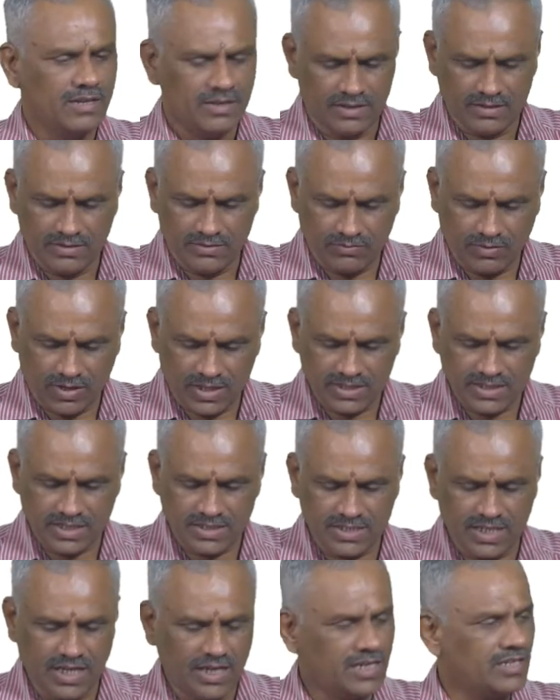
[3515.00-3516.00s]
what is the
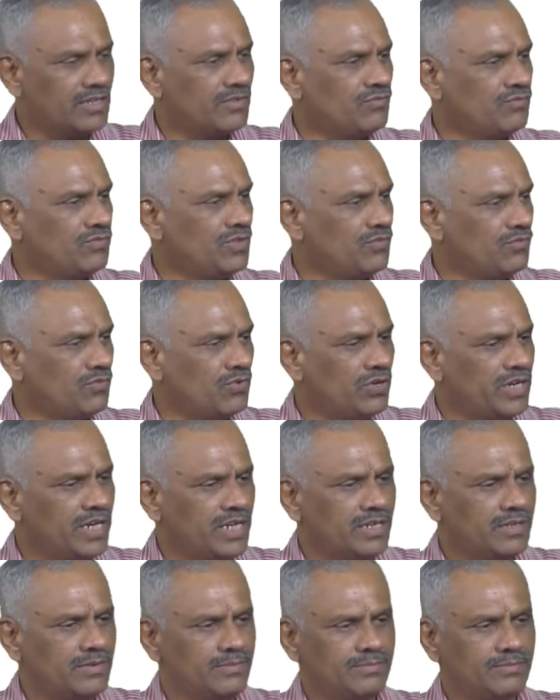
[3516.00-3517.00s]
state of the fluid?
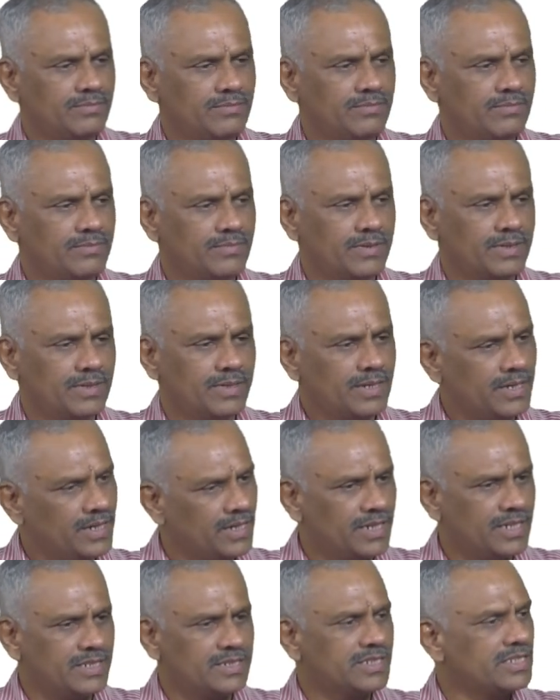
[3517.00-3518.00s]

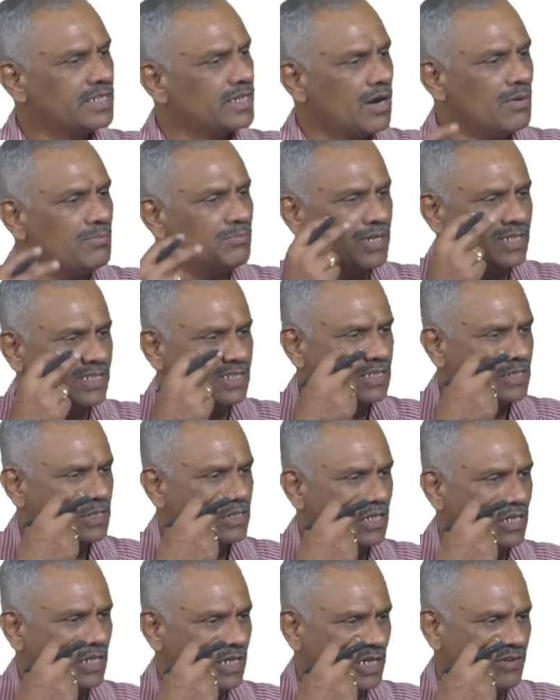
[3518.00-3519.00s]
It is in compressed
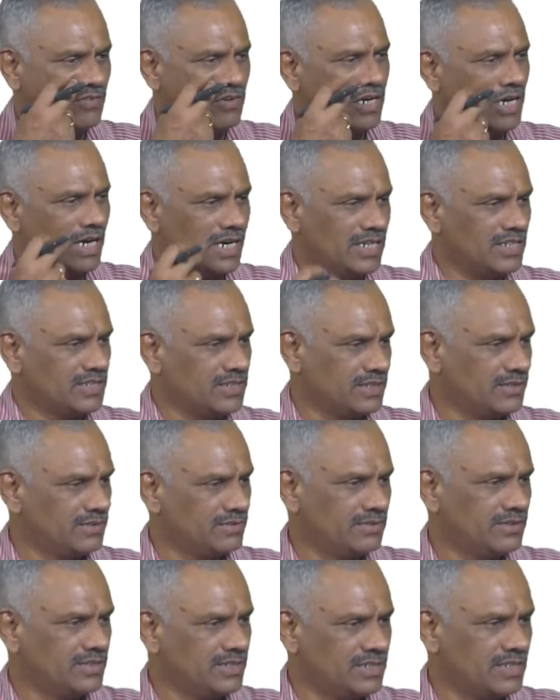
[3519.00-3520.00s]
liquid condition,
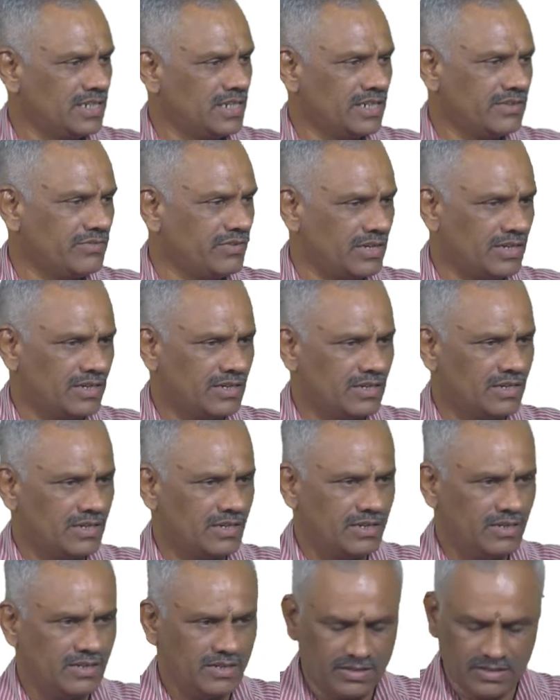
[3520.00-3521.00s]
it is a liquid.
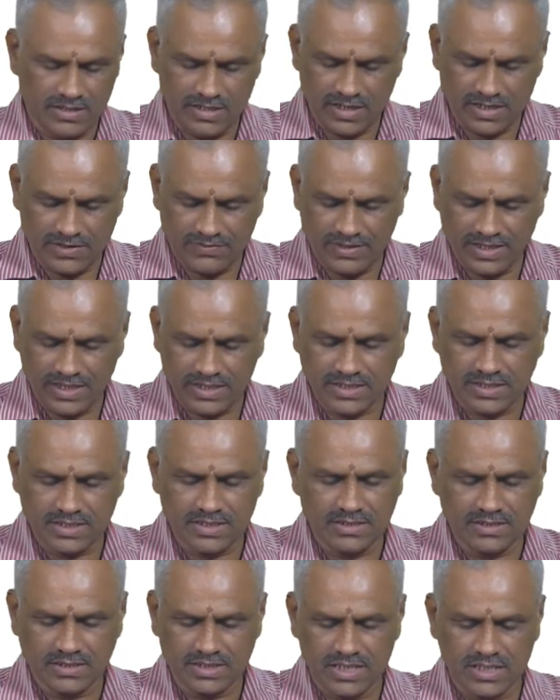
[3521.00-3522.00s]
The liquid is
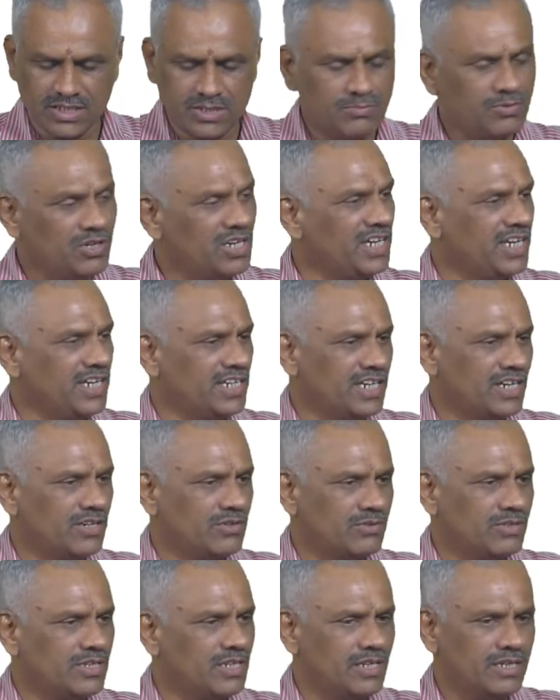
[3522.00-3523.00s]
sensibly heated to
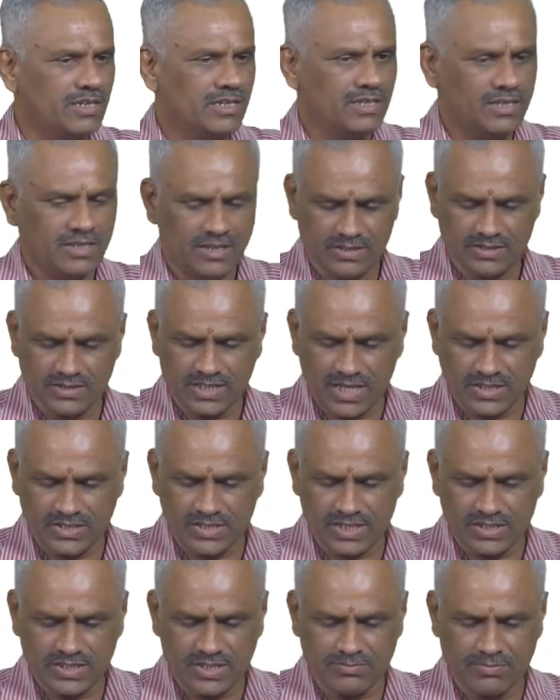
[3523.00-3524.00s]
the
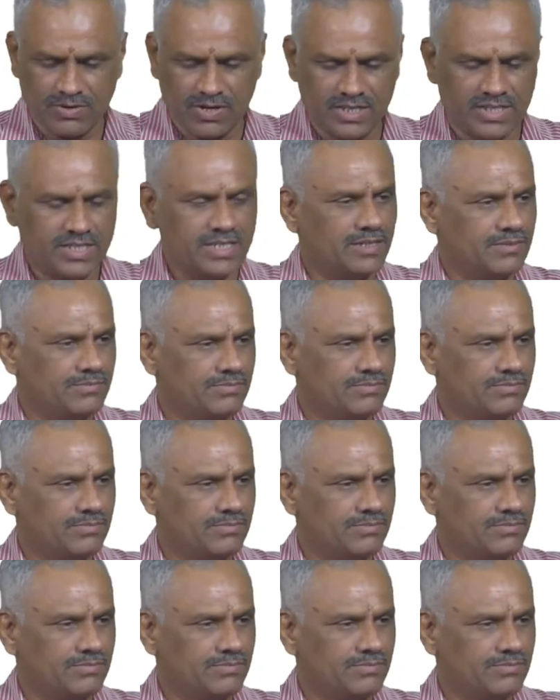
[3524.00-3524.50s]
saturation point here,